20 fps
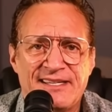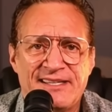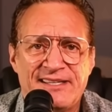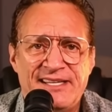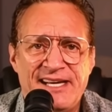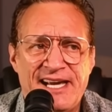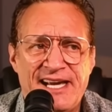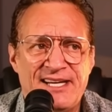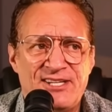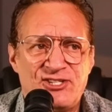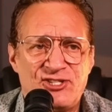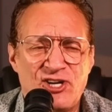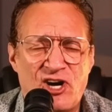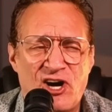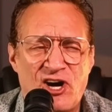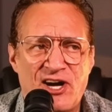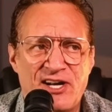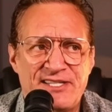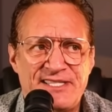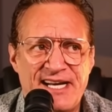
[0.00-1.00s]
they
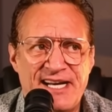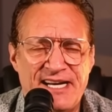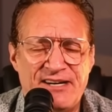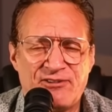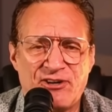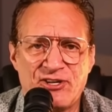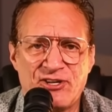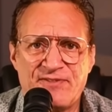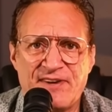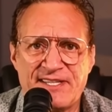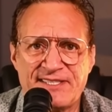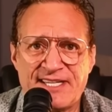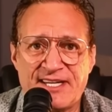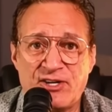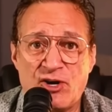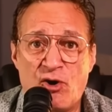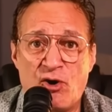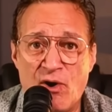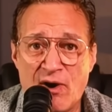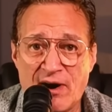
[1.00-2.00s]
saw Teddy Roosevelt on
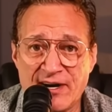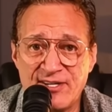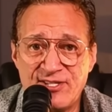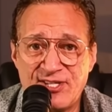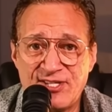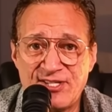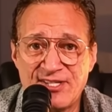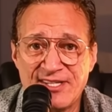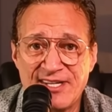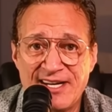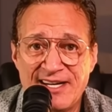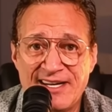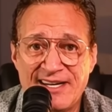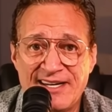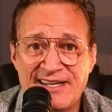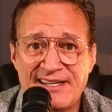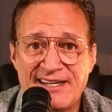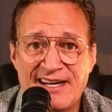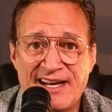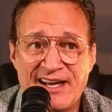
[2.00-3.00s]
a horse
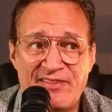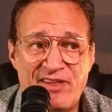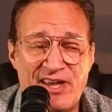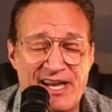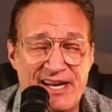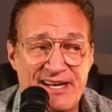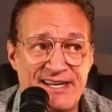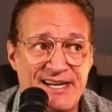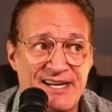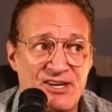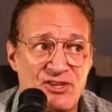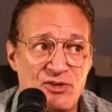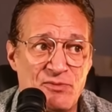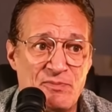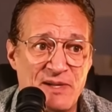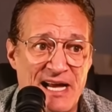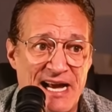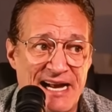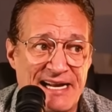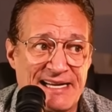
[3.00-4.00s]
and the Indian and the
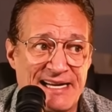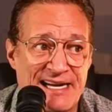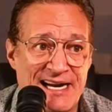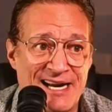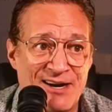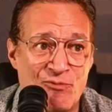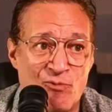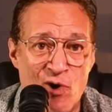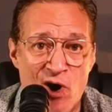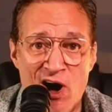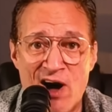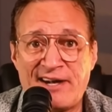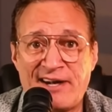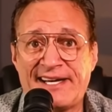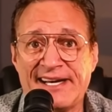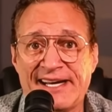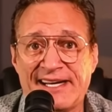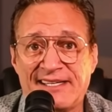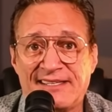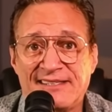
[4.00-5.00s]
black guy
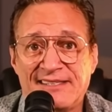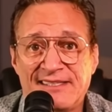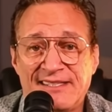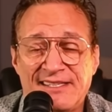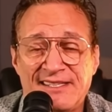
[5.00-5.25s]
walking